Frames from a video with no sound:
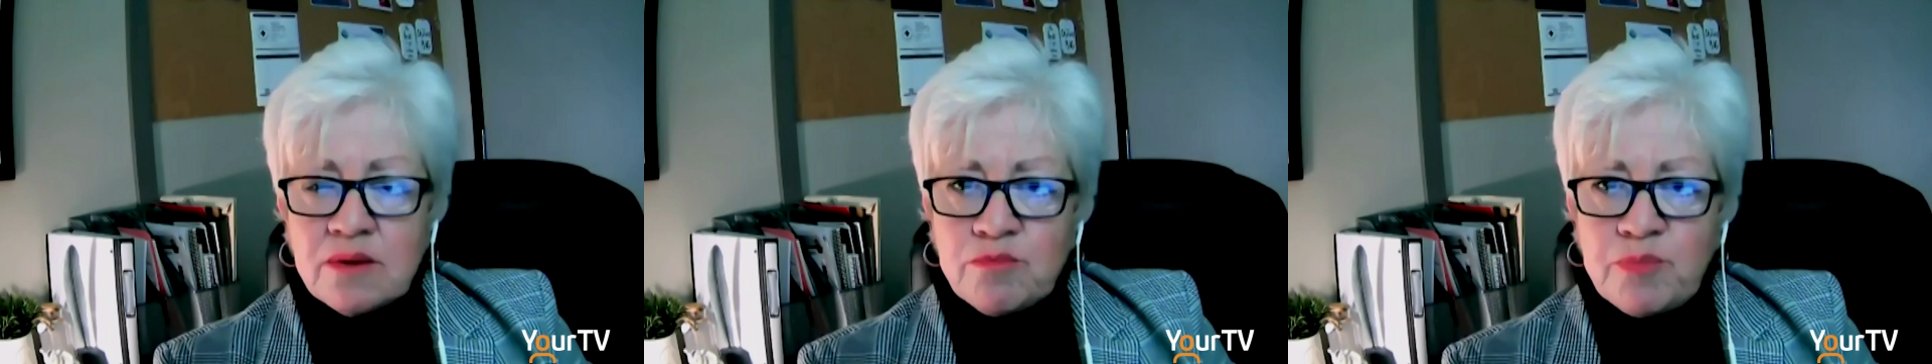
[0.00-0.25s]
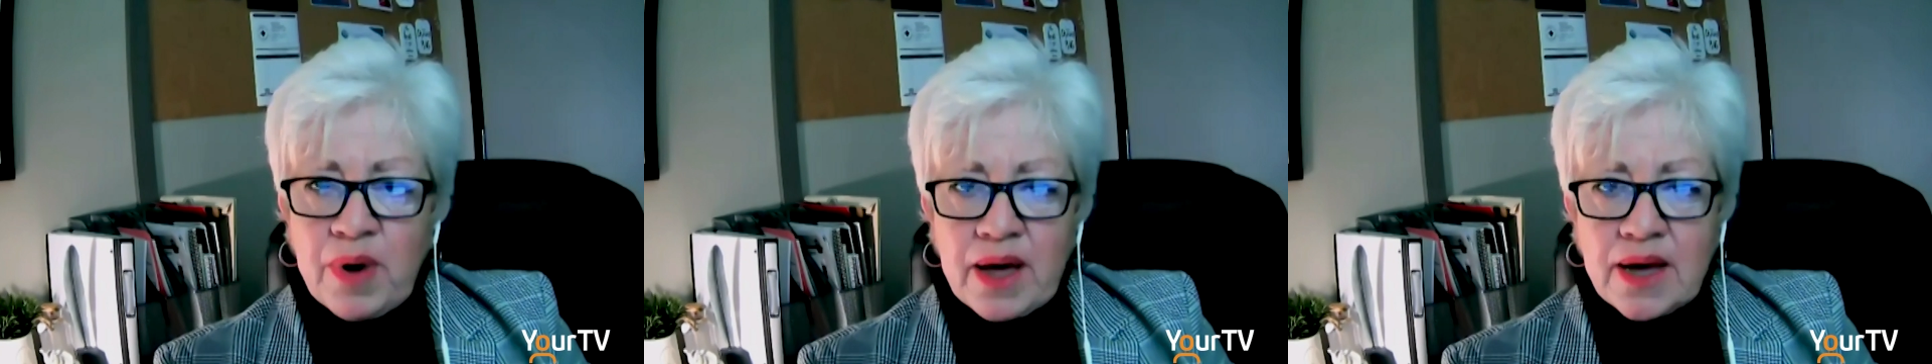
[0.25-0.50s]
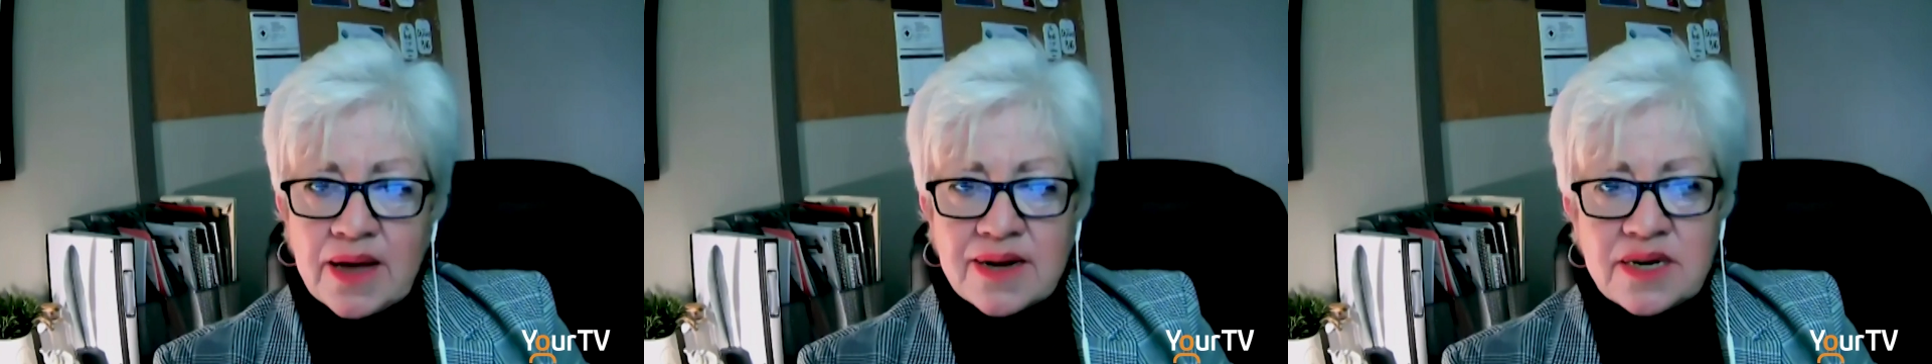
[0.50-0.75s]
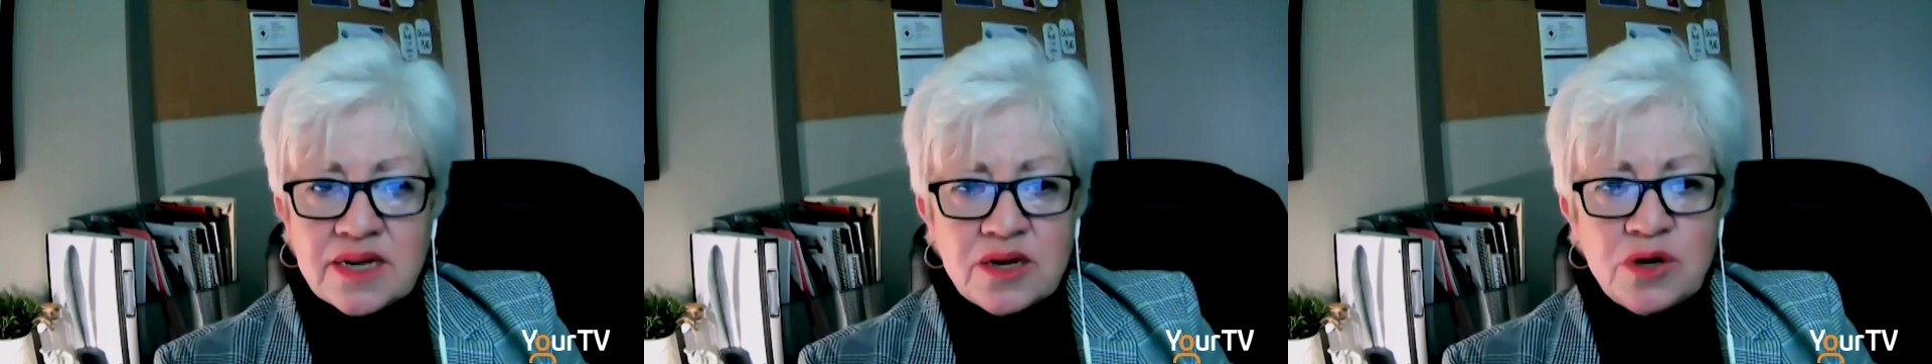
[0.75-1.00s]
by
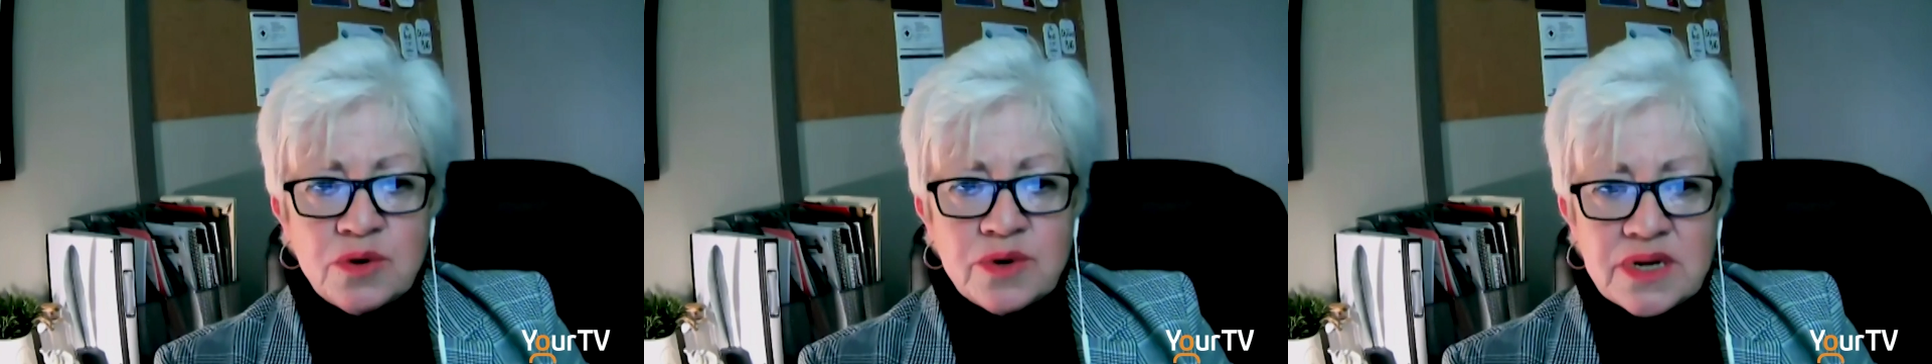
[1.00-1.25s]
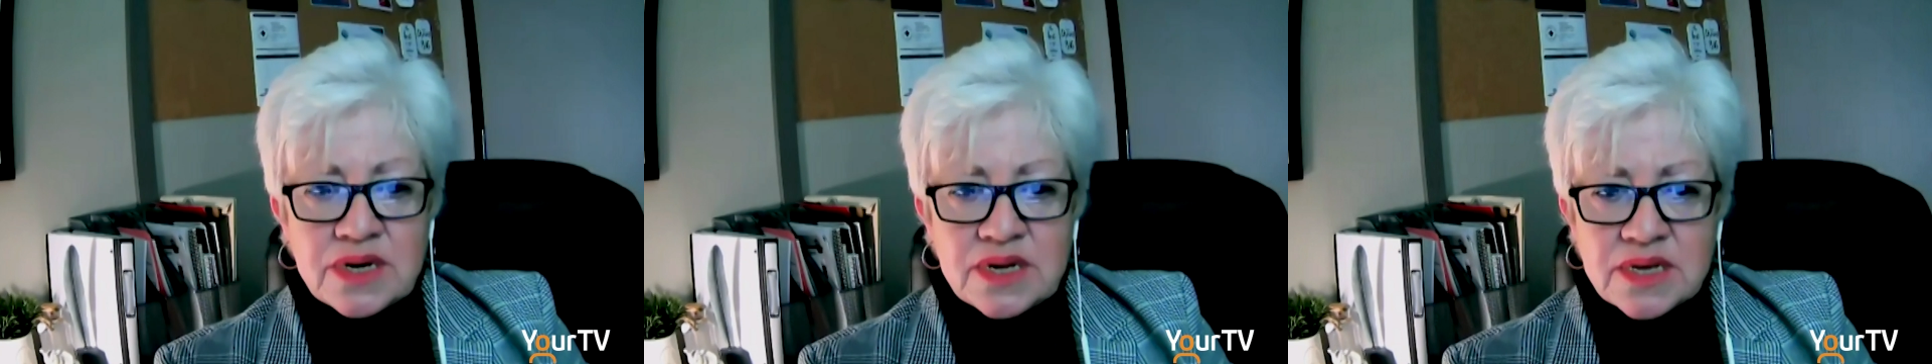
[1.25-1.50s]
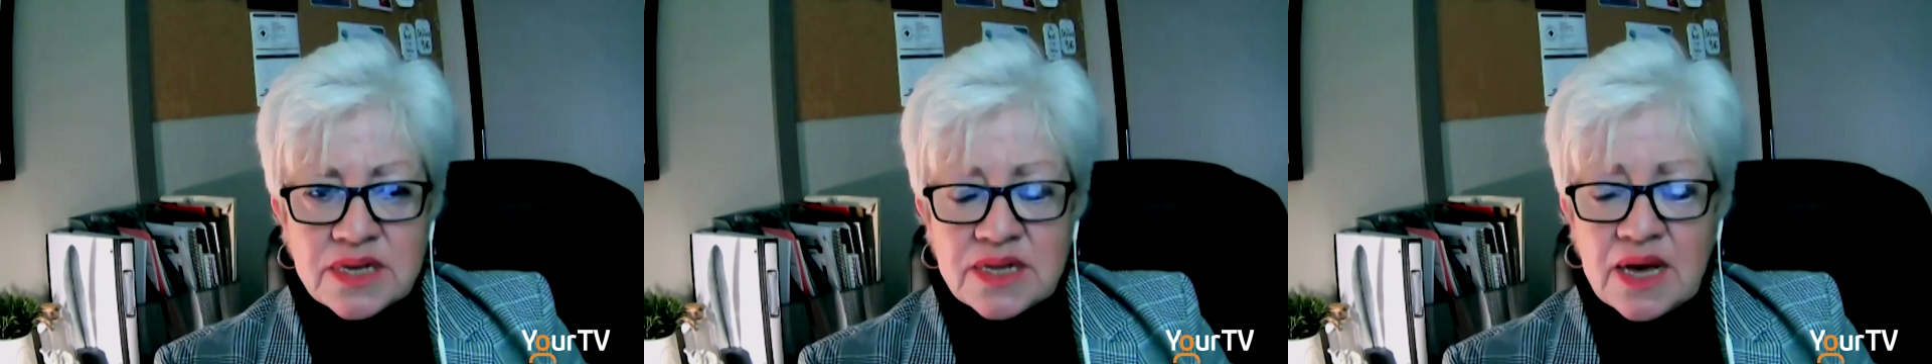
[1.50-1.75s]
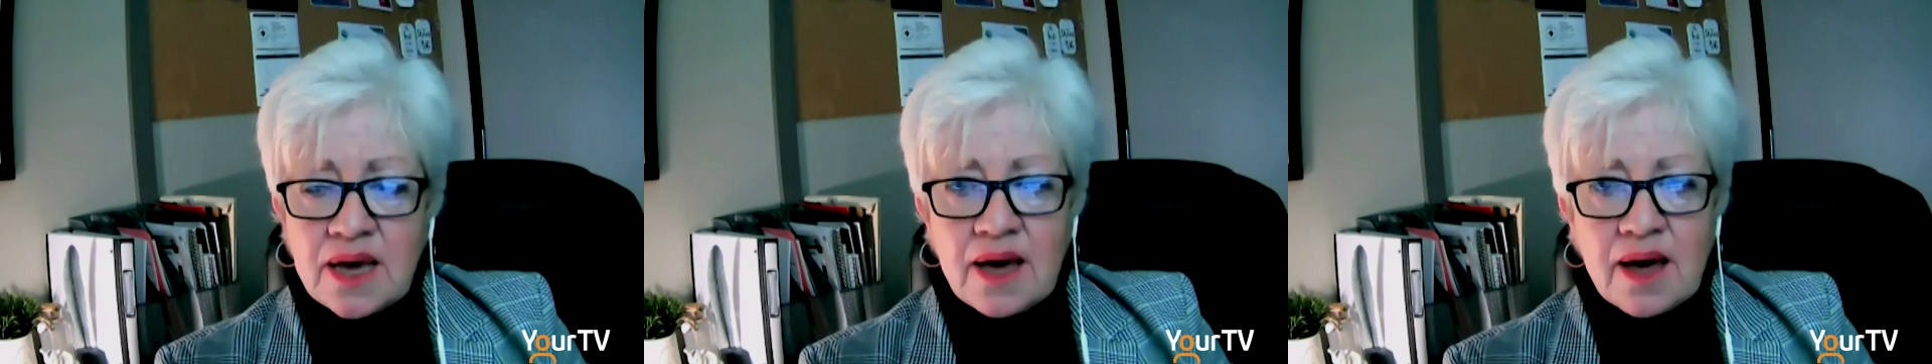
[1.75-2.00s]
continuing to
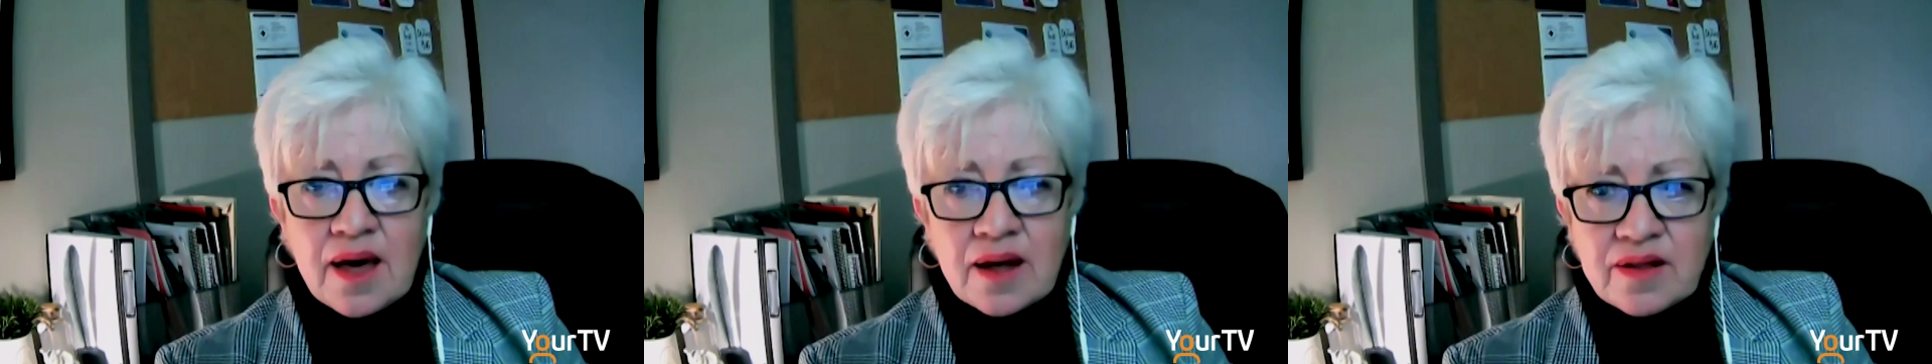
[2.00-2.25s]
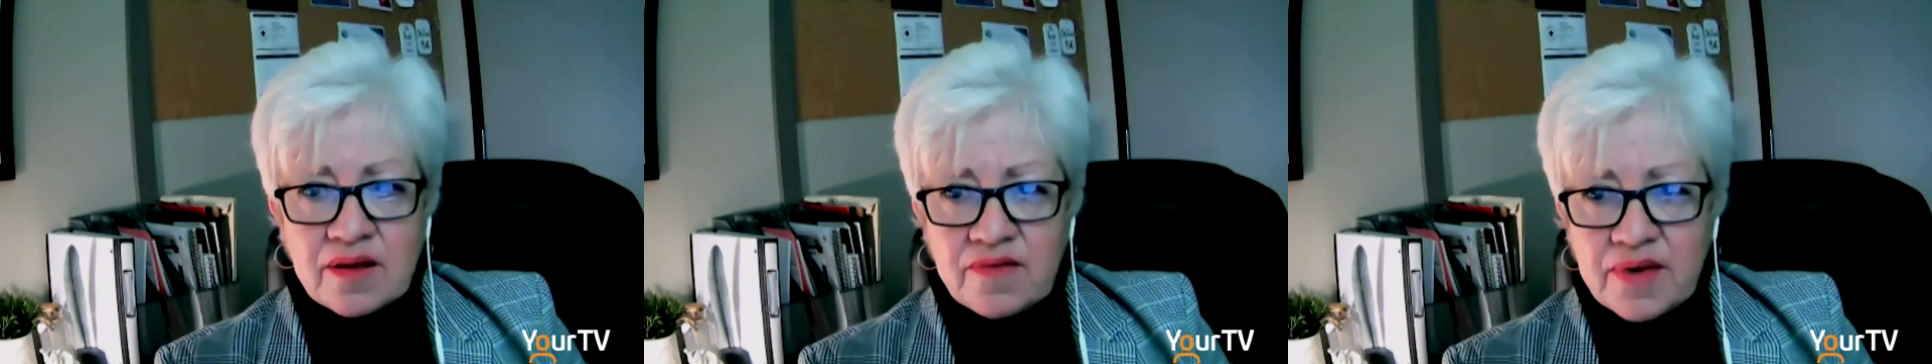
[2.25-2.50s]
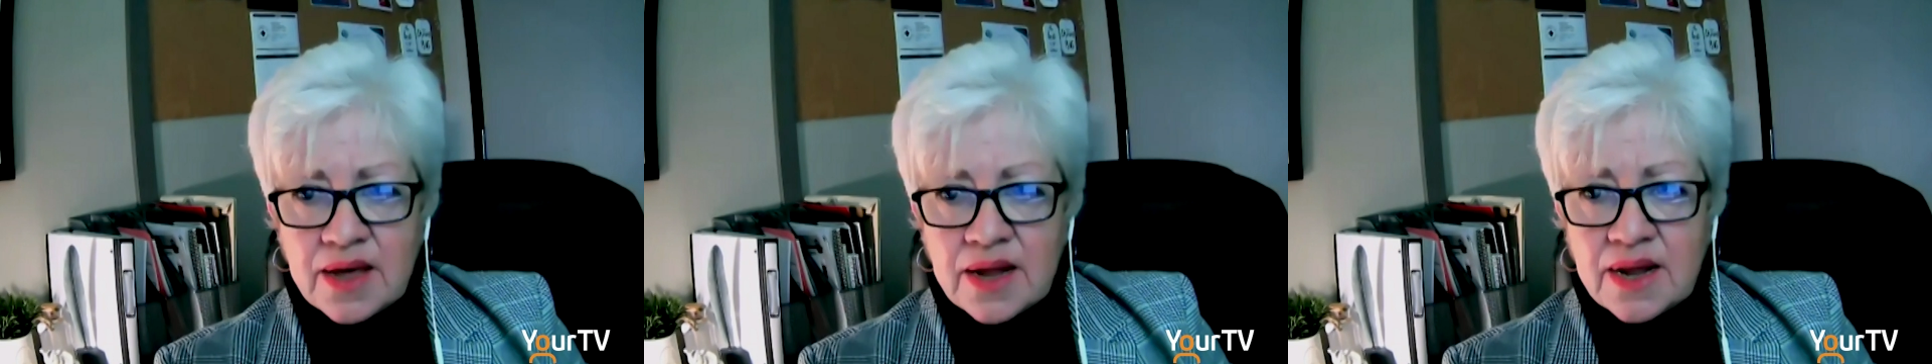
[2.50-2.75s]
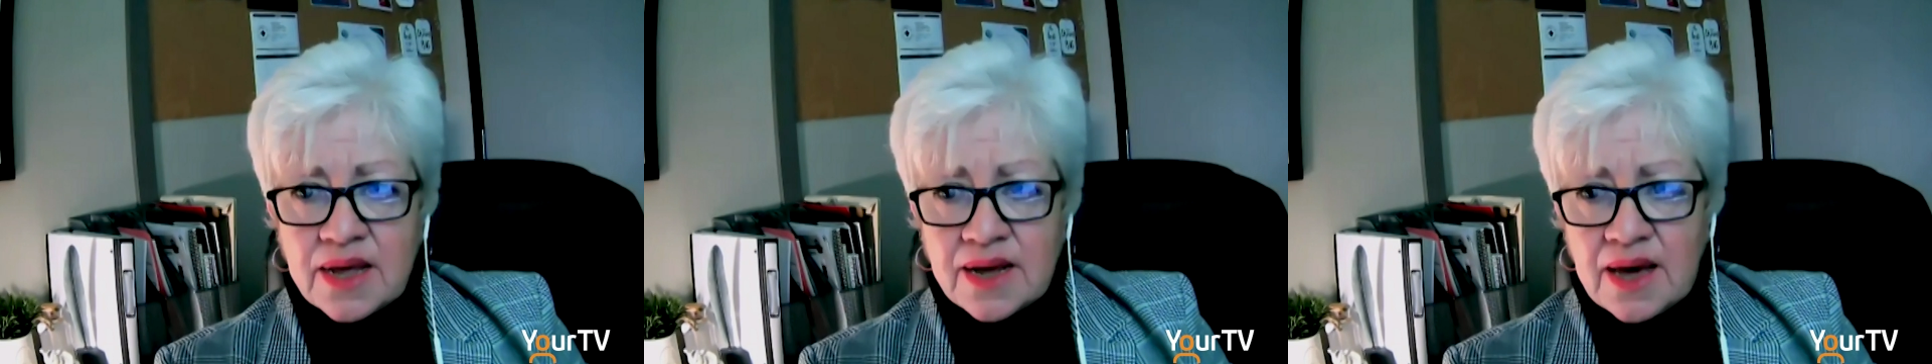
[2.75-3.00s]
stay active and
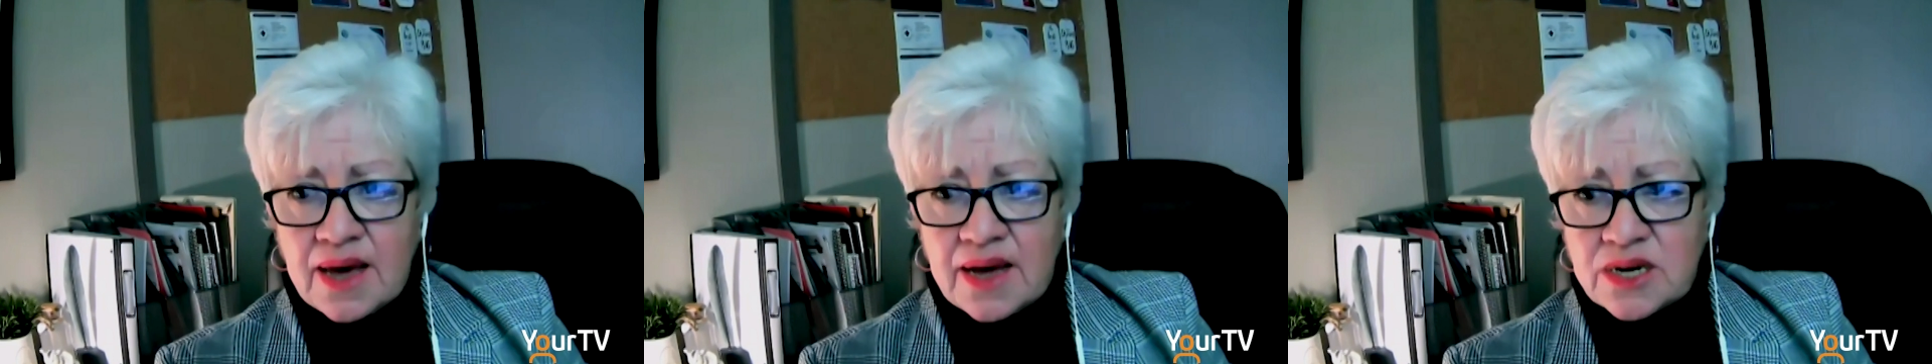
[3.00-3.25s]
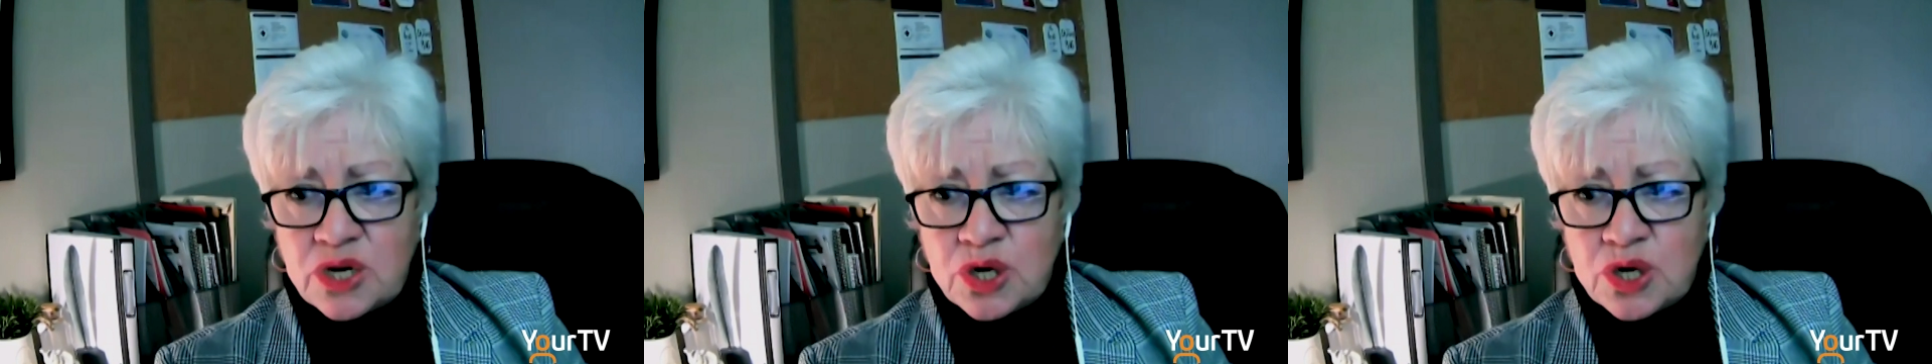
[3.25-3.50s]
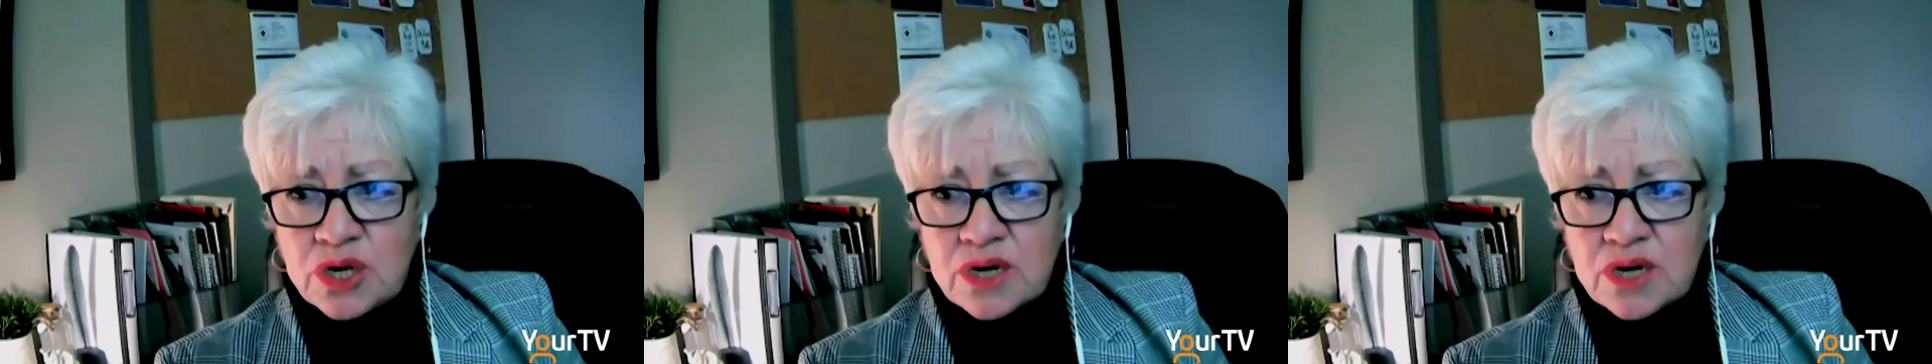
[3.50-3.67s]
engaged,